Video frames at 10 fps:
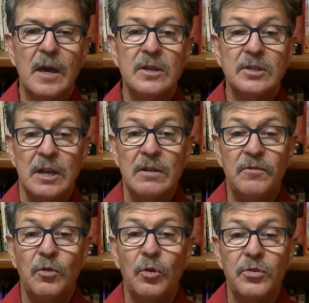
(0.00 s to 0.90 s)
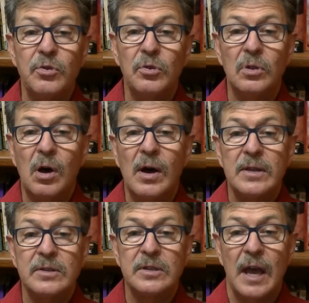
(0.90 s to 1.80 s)
Send forth your
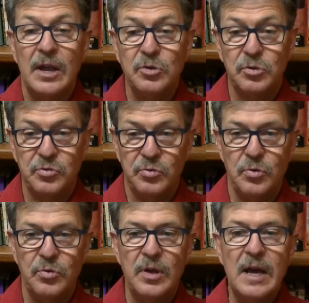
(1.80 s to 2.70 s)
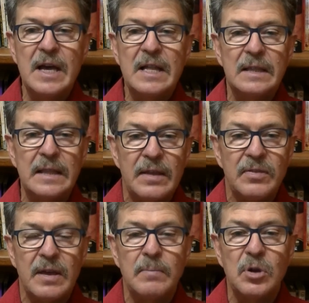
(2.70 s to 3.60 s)
light and your truth. Let
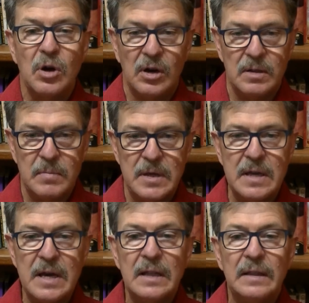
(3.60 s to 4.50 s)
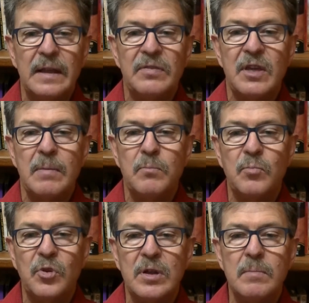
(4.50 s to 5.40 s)
them guide me. Let them
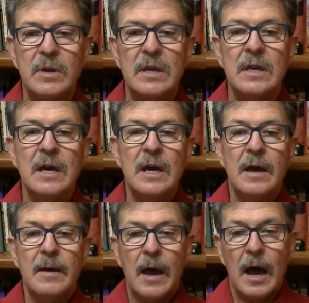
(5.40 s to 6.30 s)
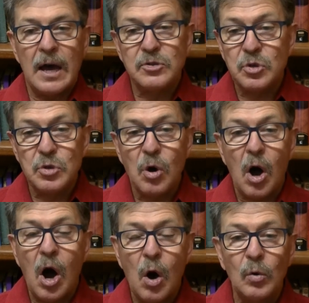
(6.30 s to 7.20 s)
bring me uh, to your
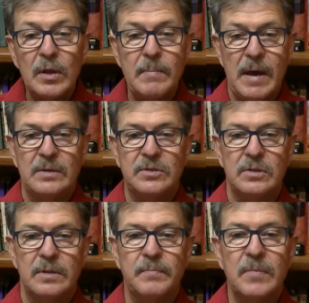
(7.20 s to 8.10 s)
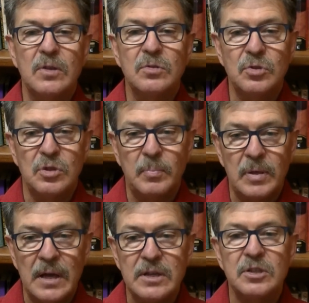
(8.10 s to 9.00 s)
holy mountain, to the
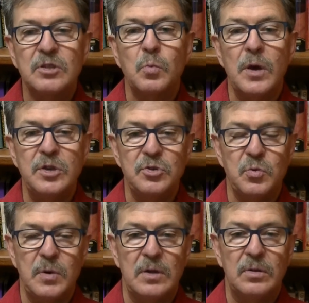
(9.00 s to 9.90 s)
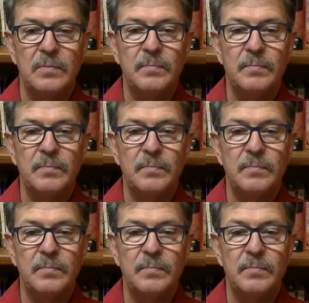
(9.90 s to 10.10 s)
place where you dwell.